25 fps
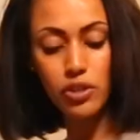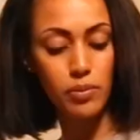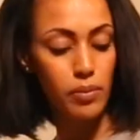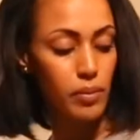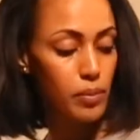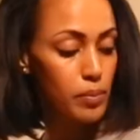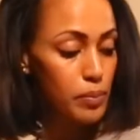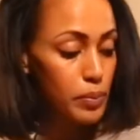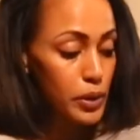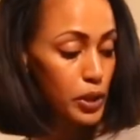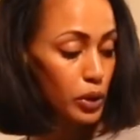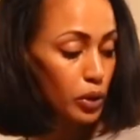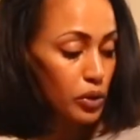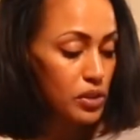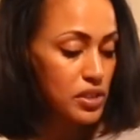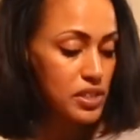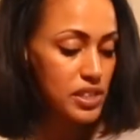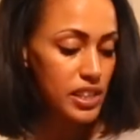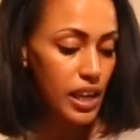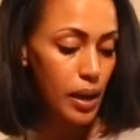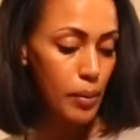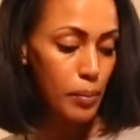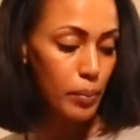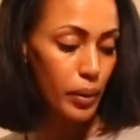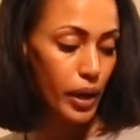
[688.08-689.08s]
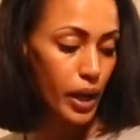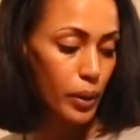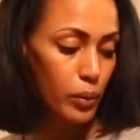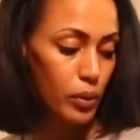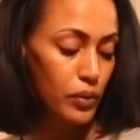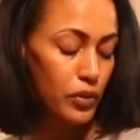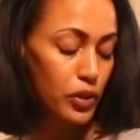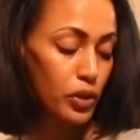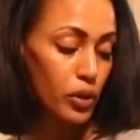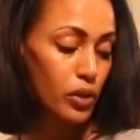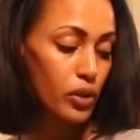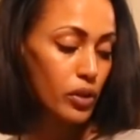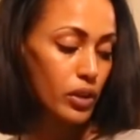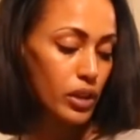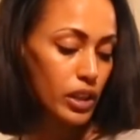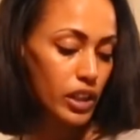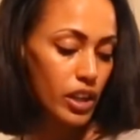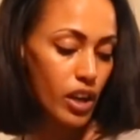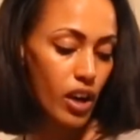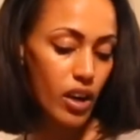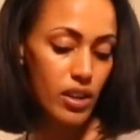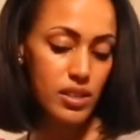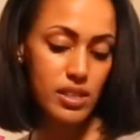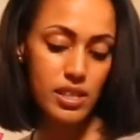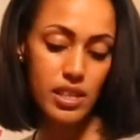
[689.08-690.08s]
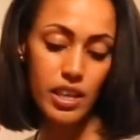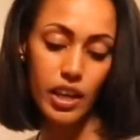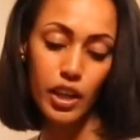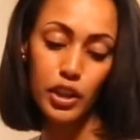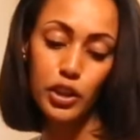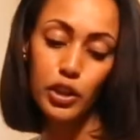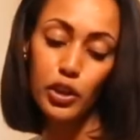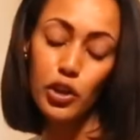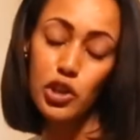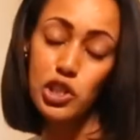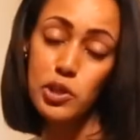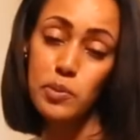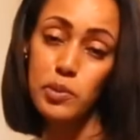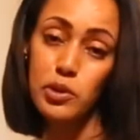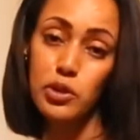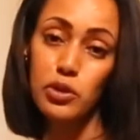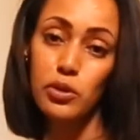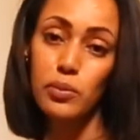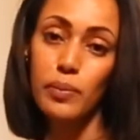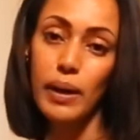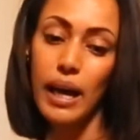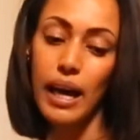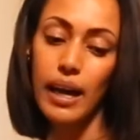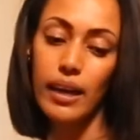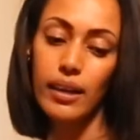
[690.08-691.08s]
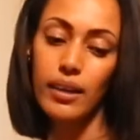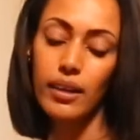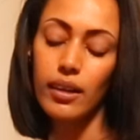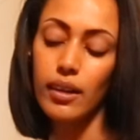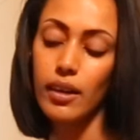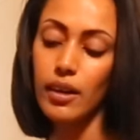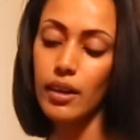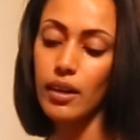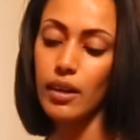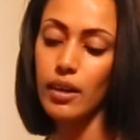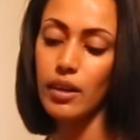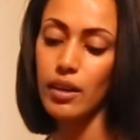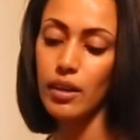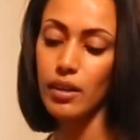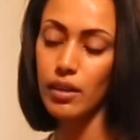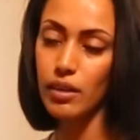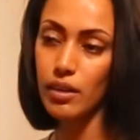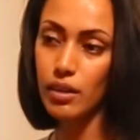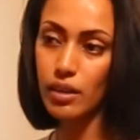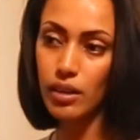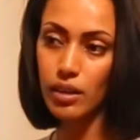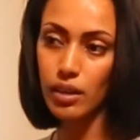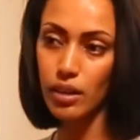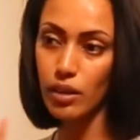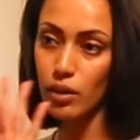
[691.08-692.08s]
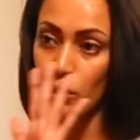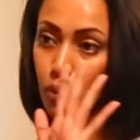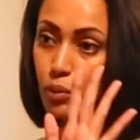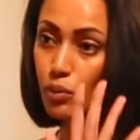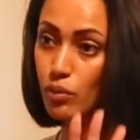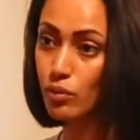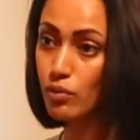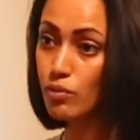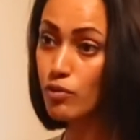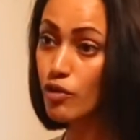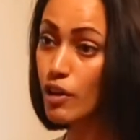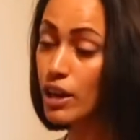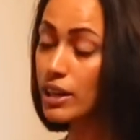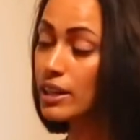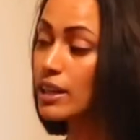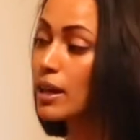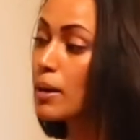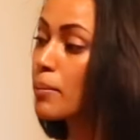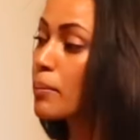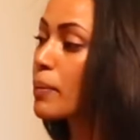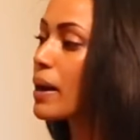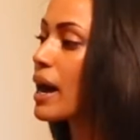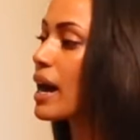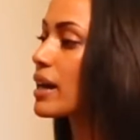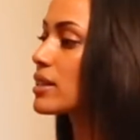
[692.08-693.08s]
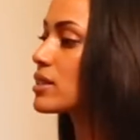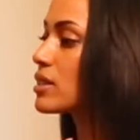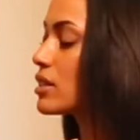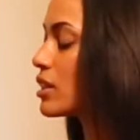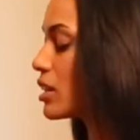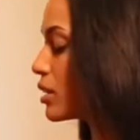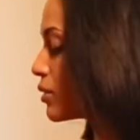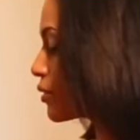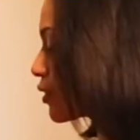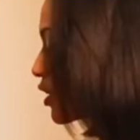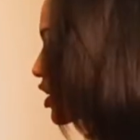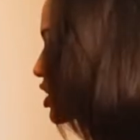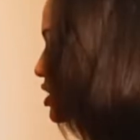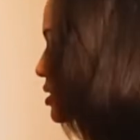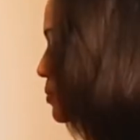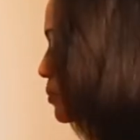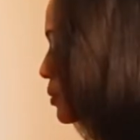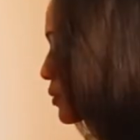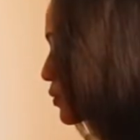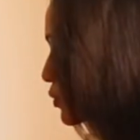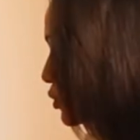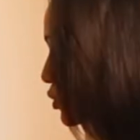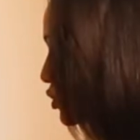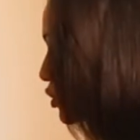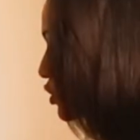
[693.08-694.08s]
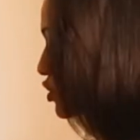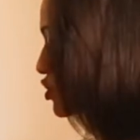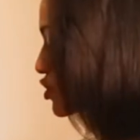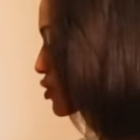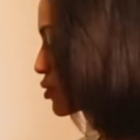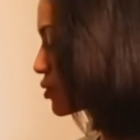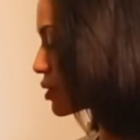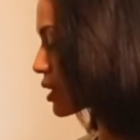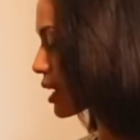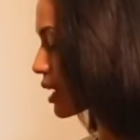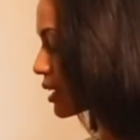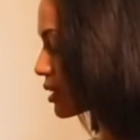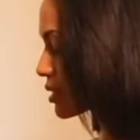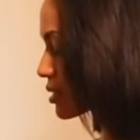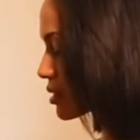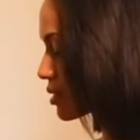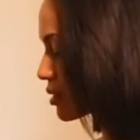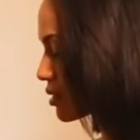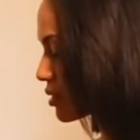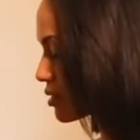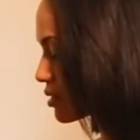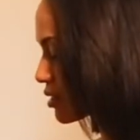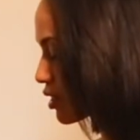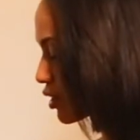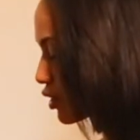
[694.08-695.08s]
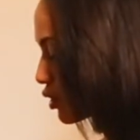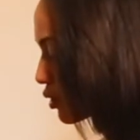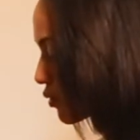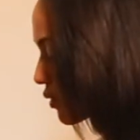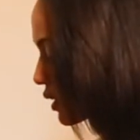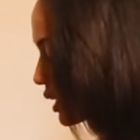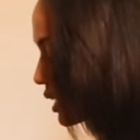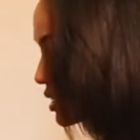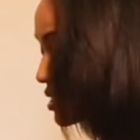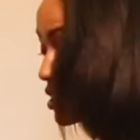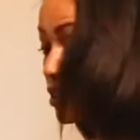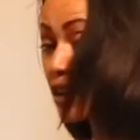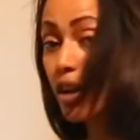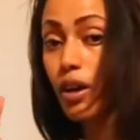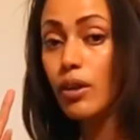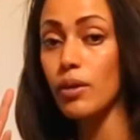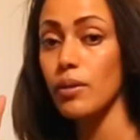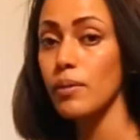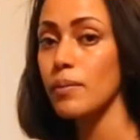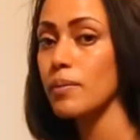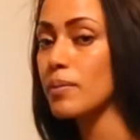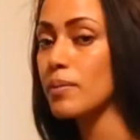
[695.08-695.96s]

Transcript: should be on standby with your car seat and your hospital bag, ready and packed in advance before your due date, so you're ready to go